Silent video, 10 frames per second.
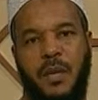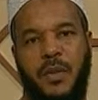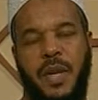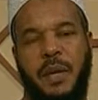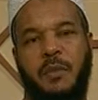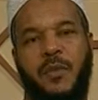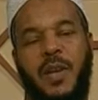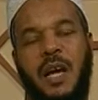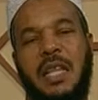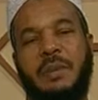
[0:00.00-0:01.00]
In the name of
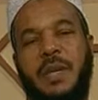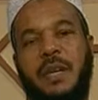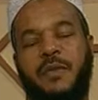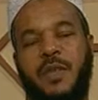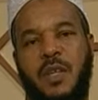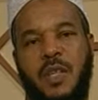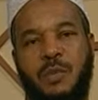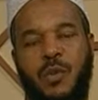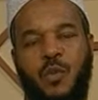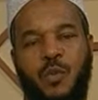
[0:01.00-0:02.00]
Allah, the Beneficent
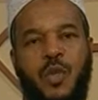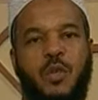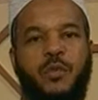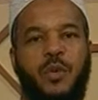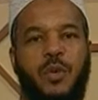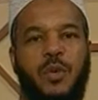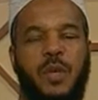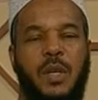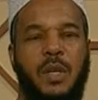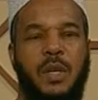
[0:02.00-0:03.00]
and Most Merciful.
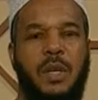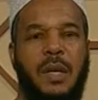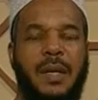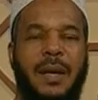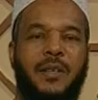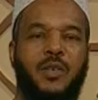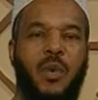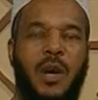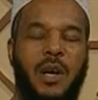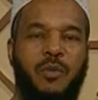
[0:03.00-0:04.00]
I'd like to
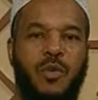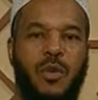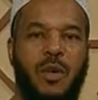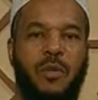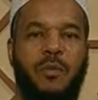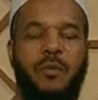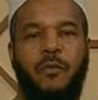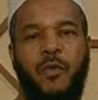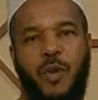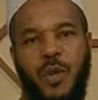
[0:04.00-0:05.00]
welcome you, dear
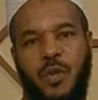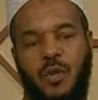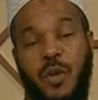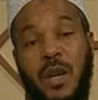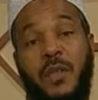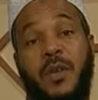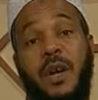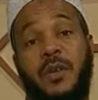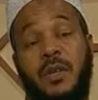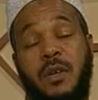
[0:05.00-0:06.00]
viewers, to another
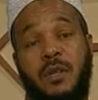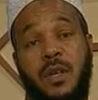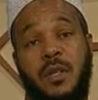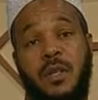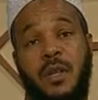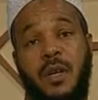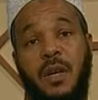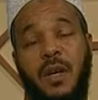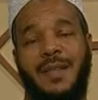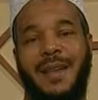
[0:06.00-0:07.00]
in our series,
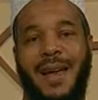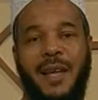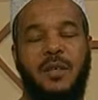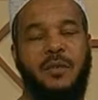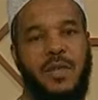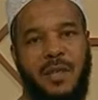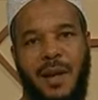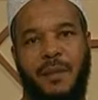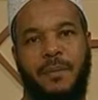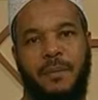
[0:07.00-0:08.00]
In the Light of
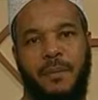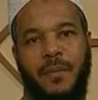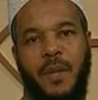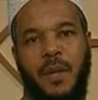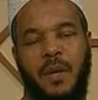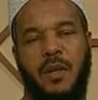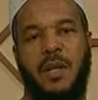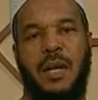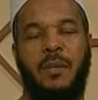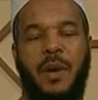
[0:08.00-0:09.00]
Islam.
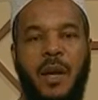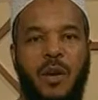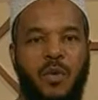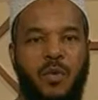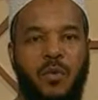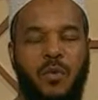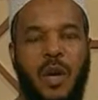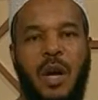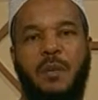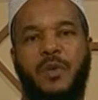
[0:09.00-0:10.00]
Assalamu alaikum
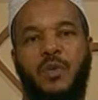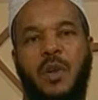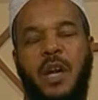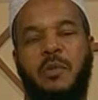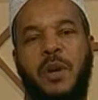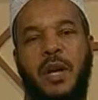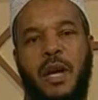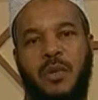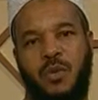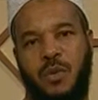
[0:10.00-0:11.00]
wa rahmatullahi wa
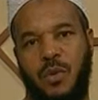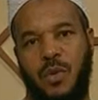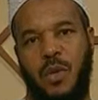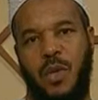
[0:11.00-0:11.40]
barakatuh.